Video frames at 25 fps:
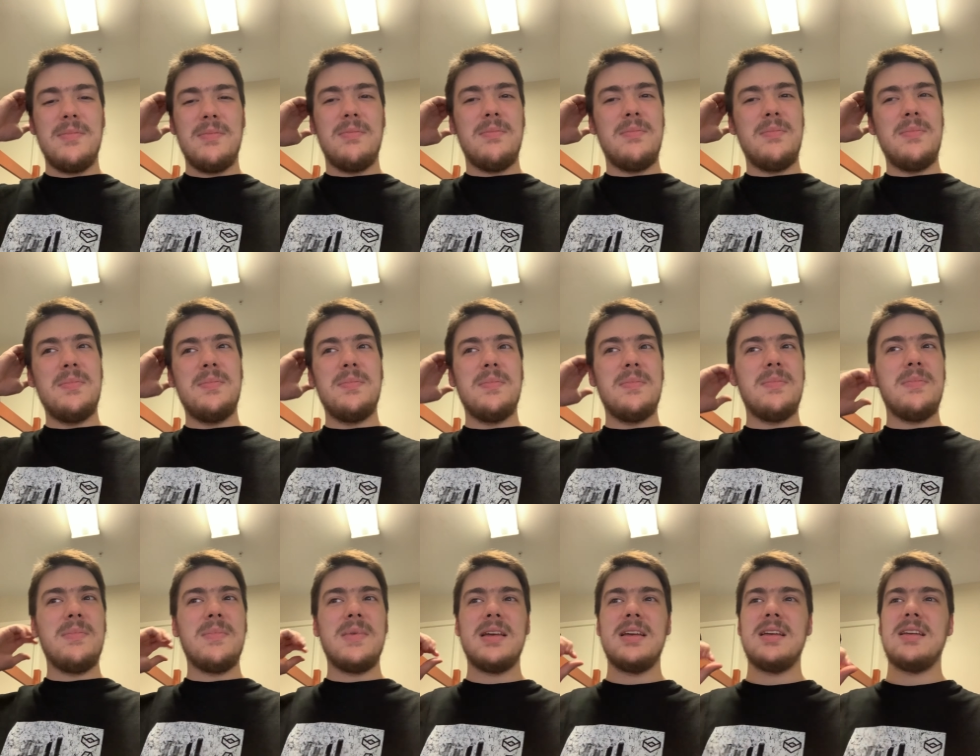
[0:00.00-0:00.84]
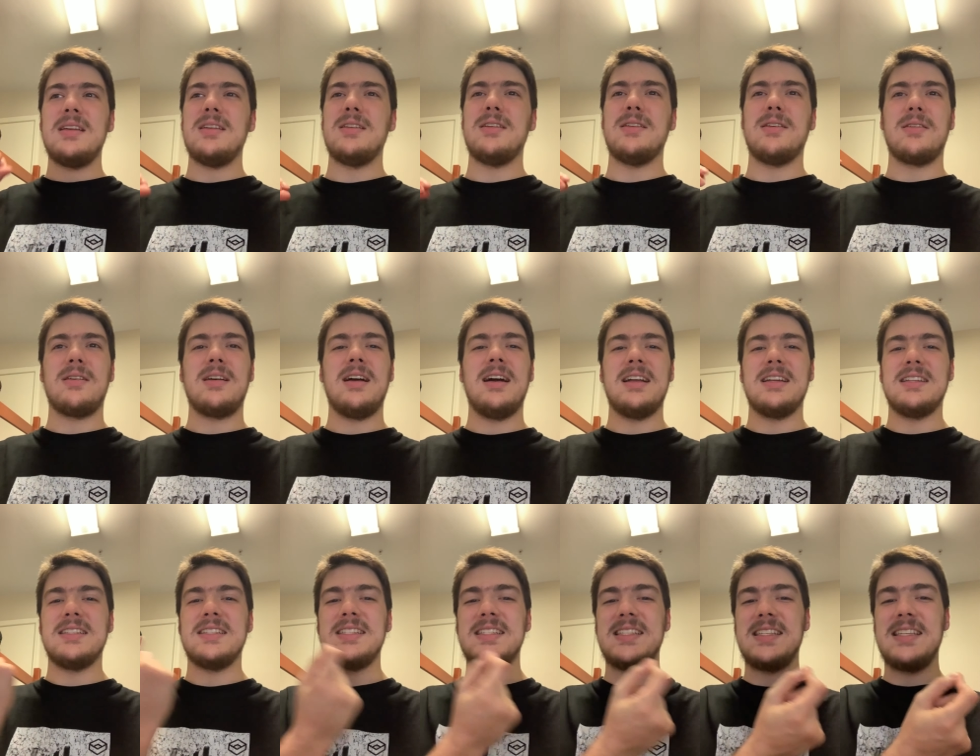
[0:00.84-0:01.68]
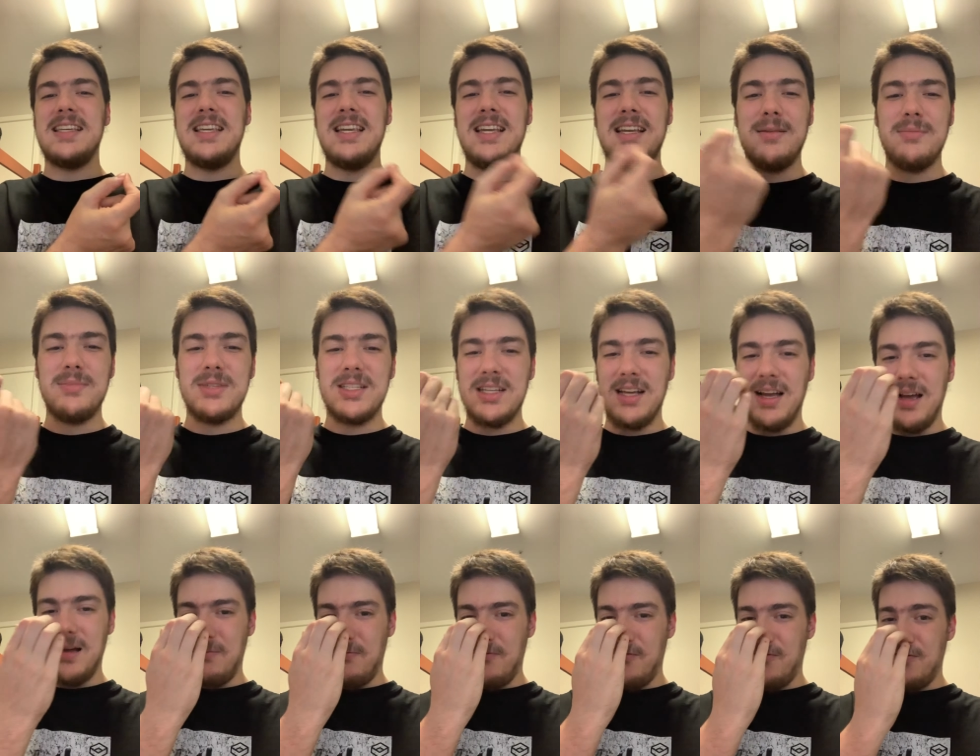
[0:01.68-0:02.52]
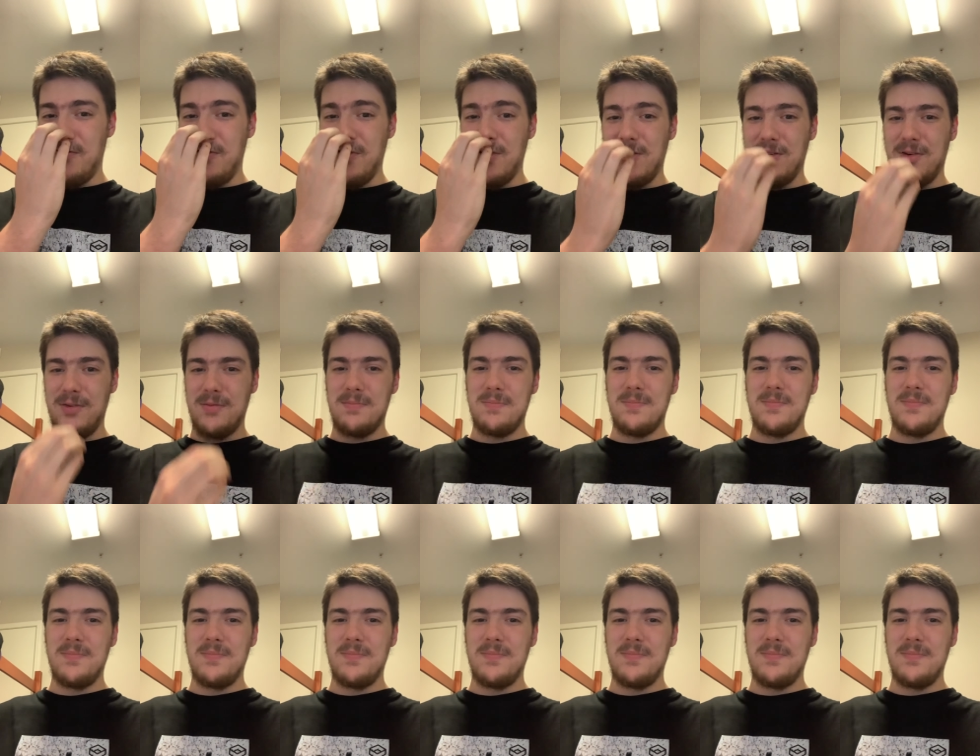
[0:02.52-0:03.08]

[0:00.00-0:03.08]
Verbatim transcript: you know, kind of schemes up for